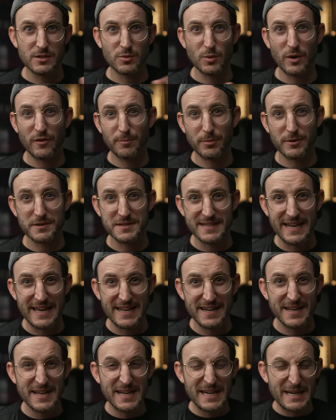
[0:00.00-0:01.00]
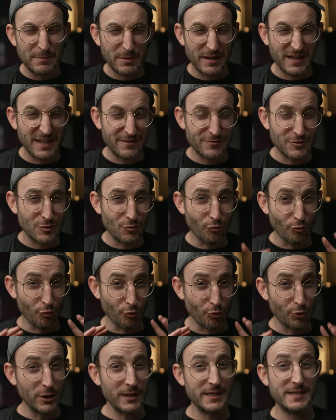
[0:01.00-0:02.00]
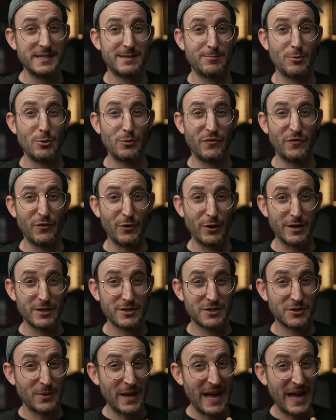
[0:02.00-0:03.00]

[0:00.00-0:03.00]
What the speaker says: to 12%, but it gives you really smooth footage. So